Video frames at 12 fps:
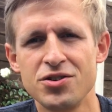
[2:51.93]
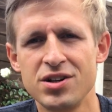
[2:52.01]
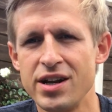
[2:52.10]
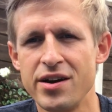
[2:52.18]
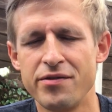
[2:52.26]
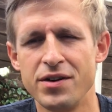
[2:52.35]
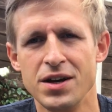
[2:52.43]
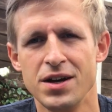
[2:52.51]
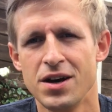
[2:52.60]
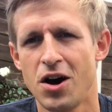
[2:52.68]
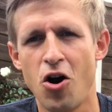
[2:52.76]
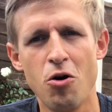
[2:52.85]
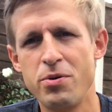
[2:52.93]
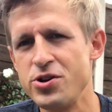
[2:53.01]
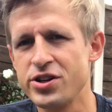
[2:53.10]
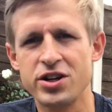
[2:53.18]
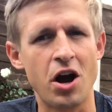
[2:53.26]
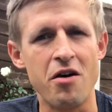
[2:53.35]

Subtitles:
You could have a whole bunch of